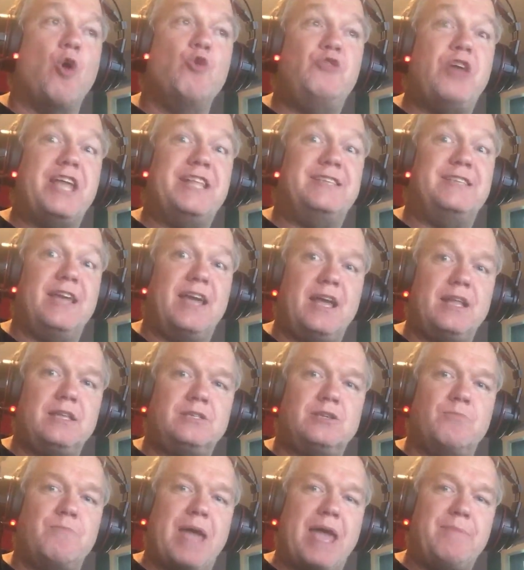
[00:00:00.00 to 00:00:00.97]
Oh, they
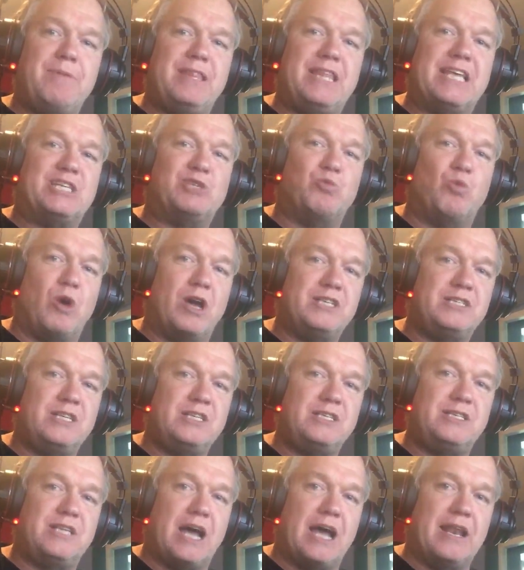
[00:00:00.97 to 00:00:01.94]
did? So maybe this
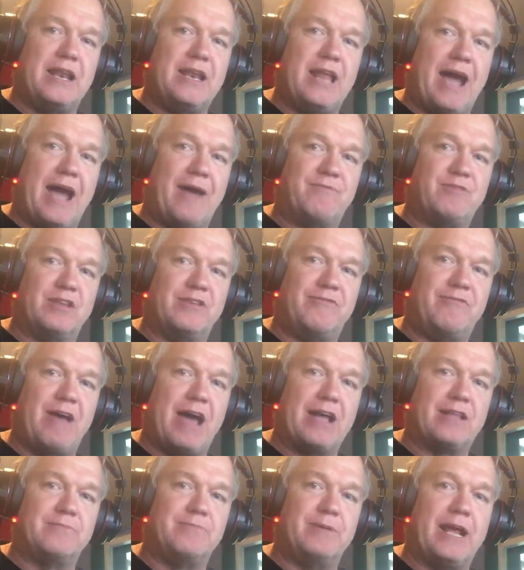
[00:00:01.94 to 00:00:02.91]
wasn't done after the
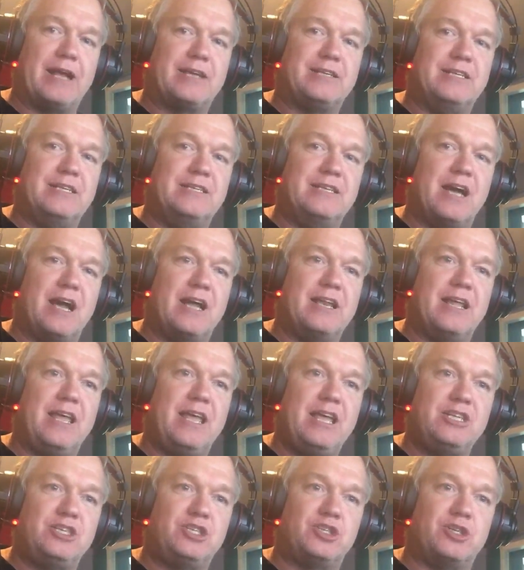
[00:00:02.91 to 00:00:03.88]
fact, but actually done
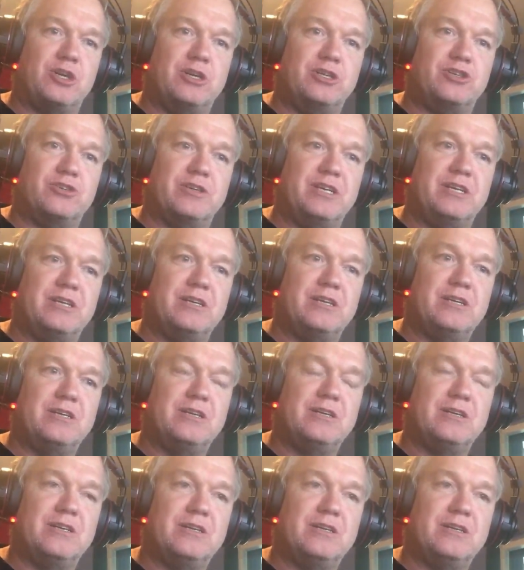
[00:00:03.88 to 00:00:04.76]
in surgery.